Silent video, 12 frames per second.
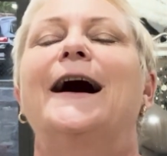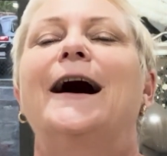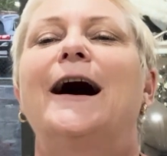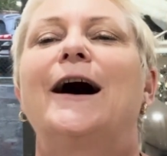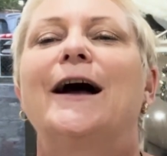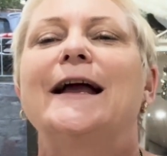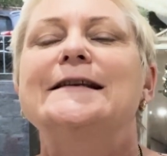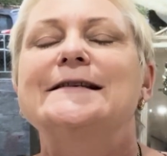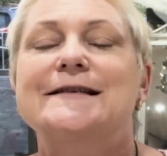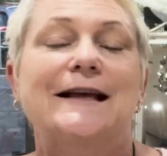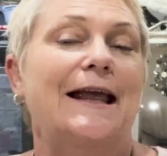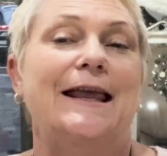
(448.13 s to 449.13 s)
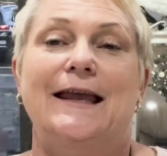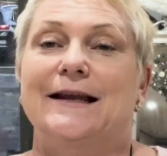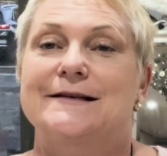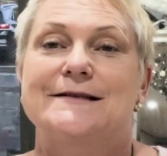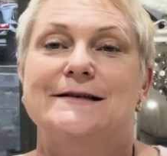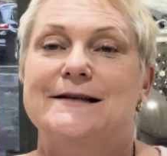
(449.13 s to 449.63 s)
I,
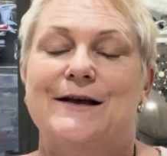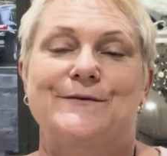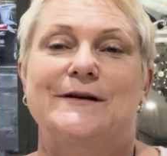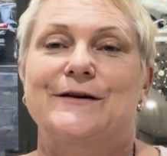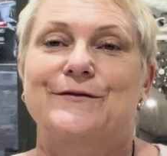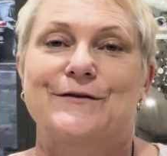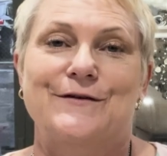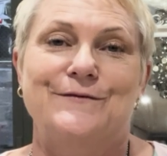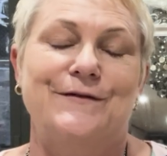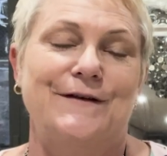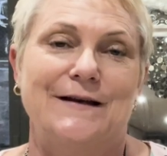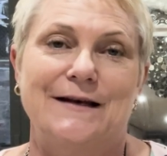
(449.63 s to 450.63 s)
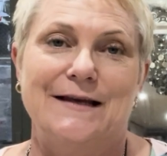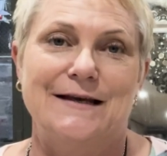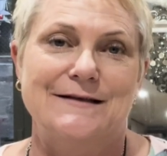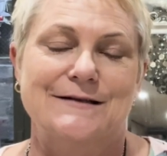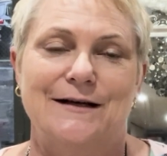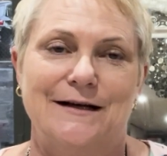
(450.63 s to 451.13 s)
again, didn't have enough room for the
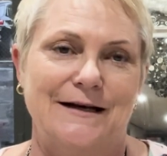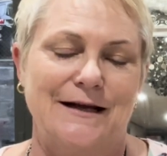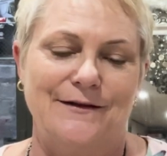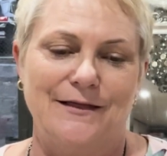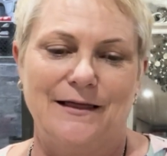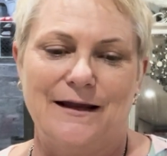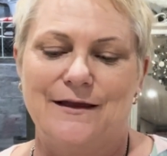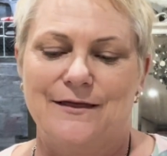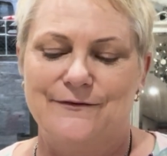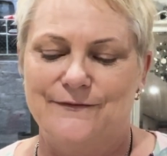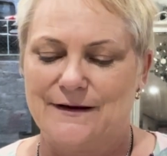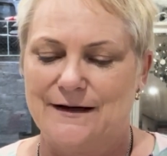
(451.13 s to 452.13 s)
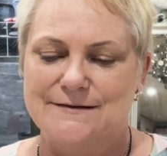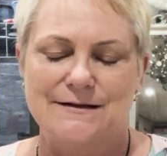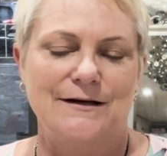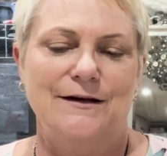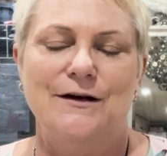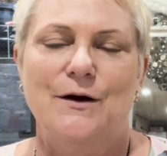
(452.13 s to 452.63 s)
legs, enough length for the legs.
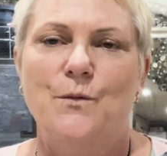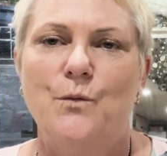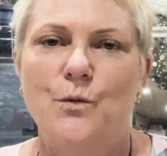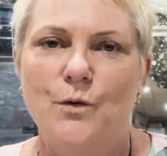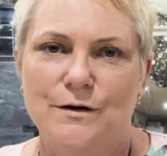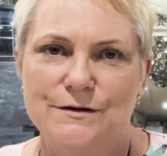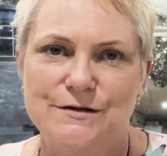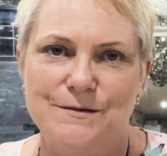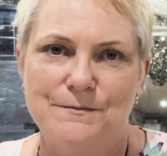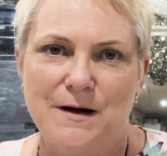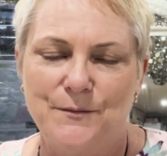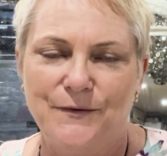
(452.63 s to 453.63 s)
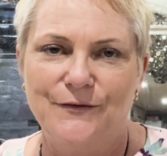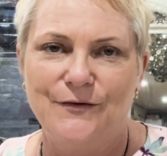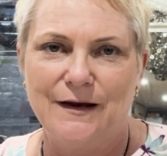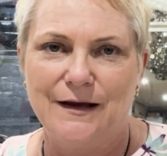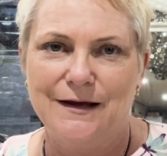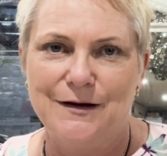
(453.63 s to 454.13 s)
I don't know what Mum was
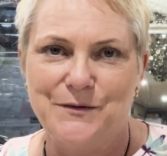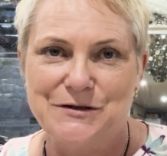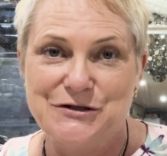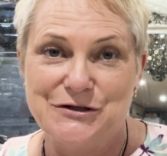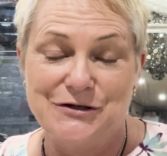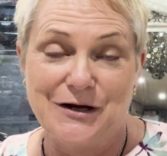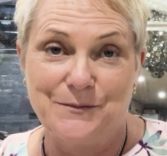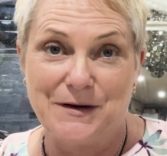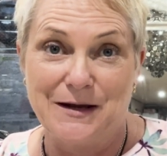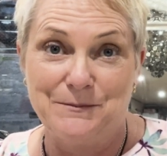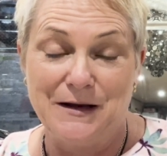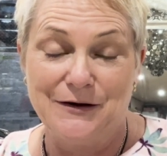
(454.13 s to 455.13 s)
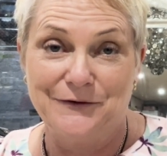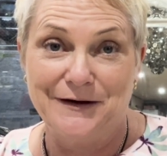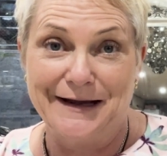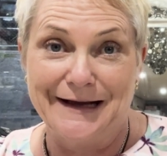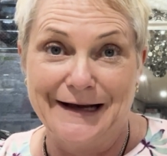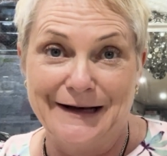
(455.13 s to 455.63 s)
thinking when she told me 1.5
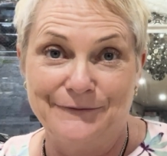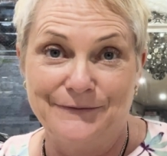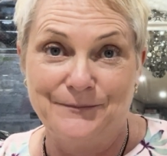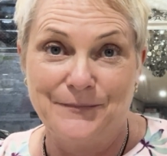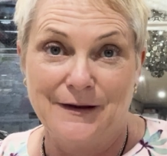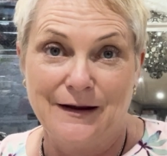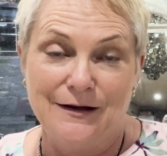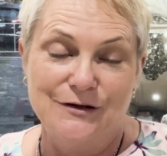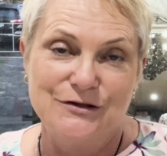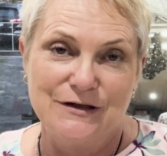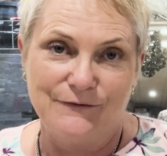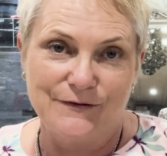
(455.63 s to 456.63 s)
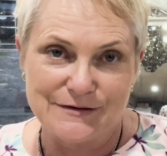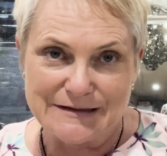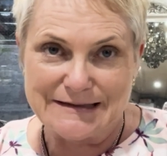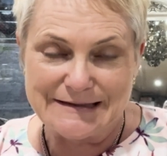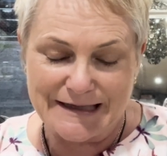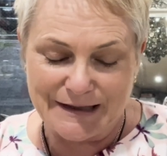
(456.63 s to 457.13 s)
meters. She feels
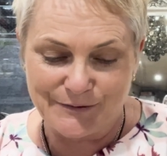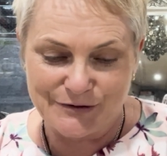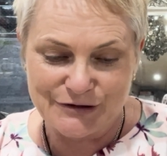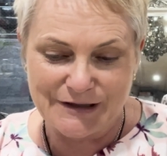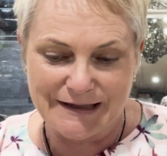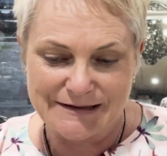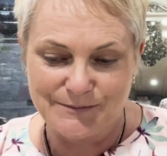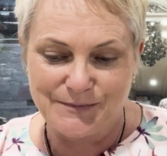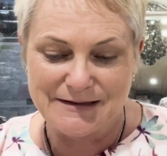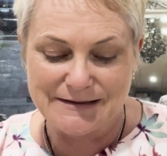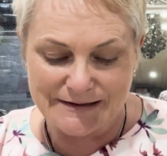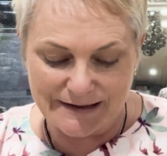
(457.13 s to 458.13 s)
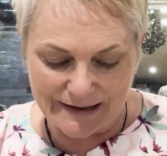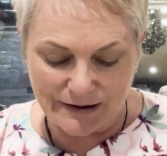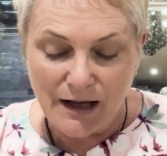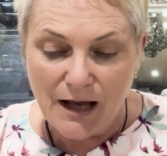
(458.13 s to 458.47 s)
the same because she had to bust it out.